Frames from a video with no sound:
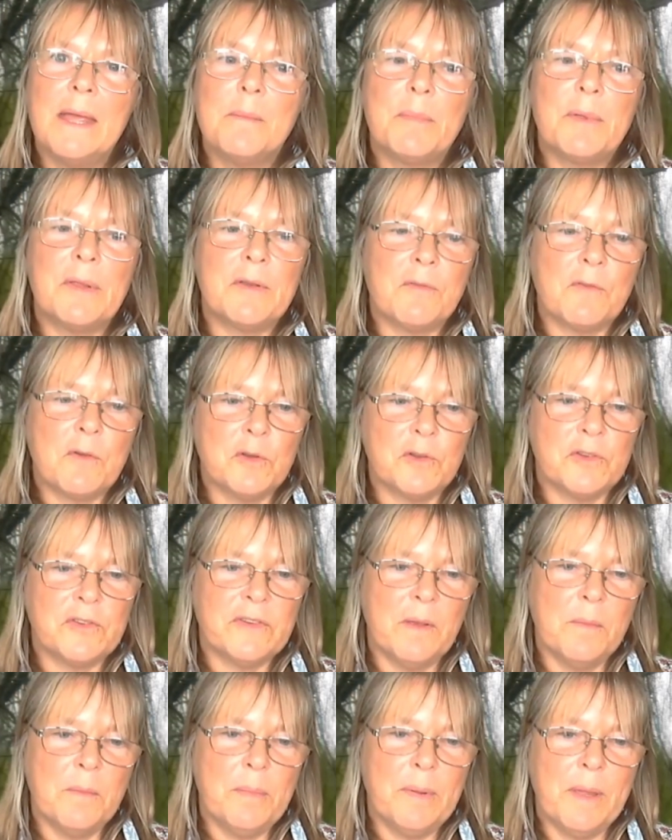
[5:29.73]
But of course,
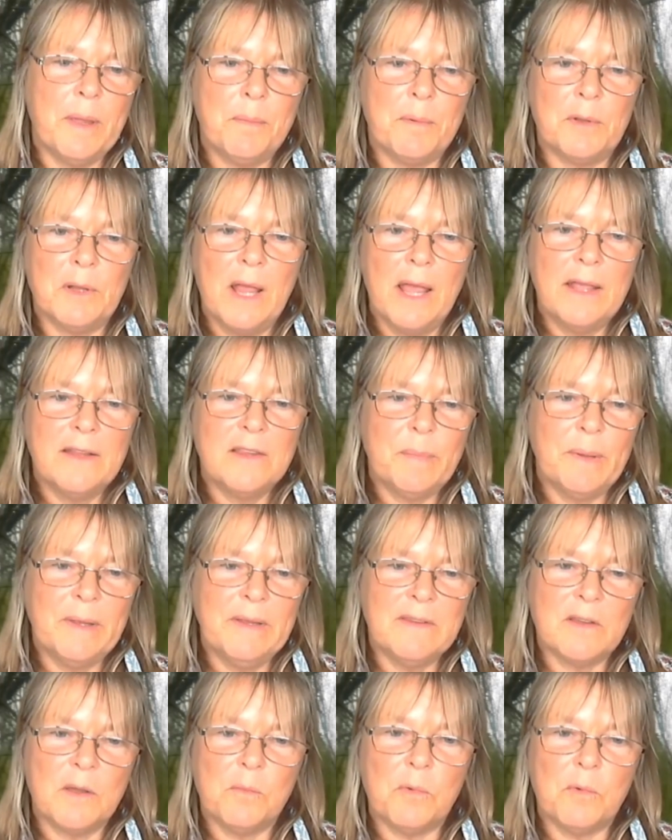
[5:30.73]
some people,
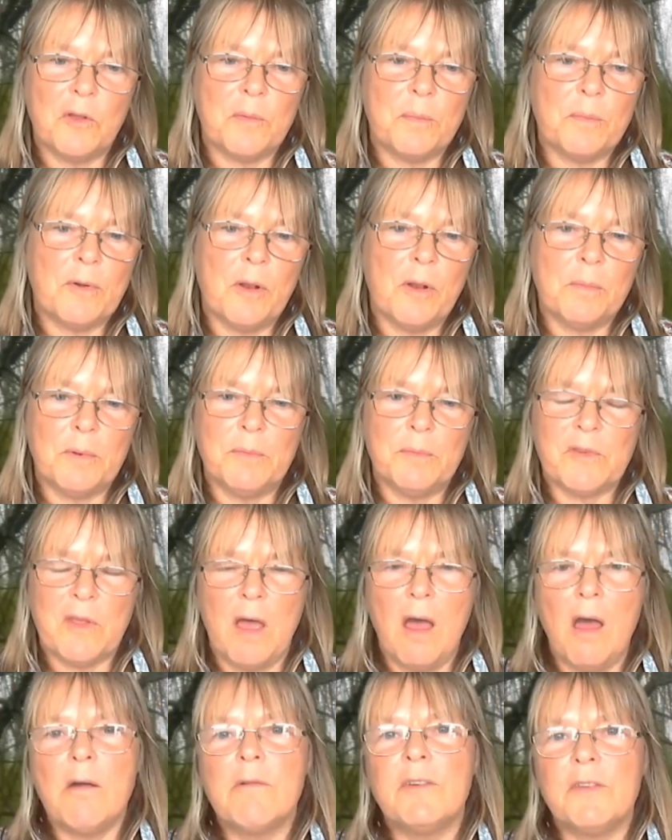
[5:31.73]
depending on what the problems
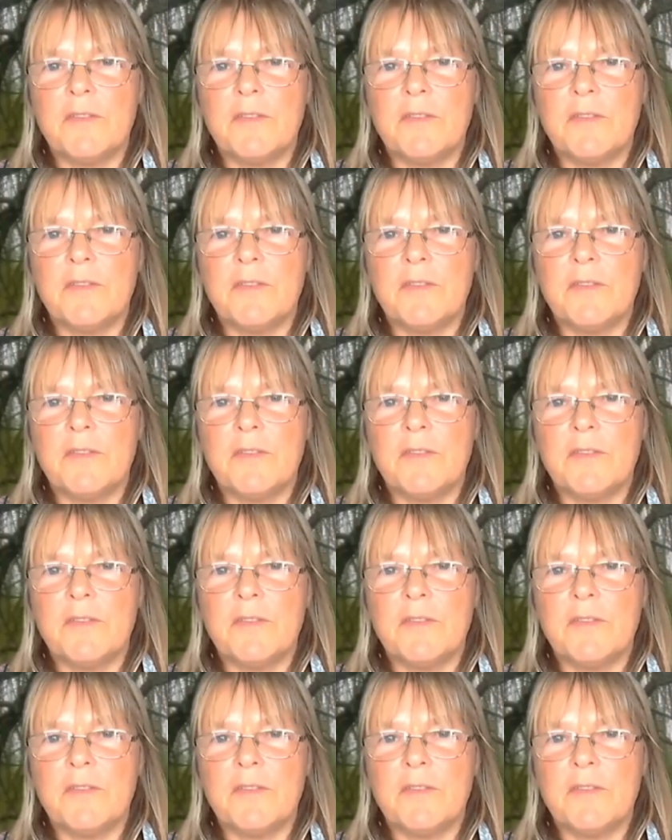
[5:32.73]
are,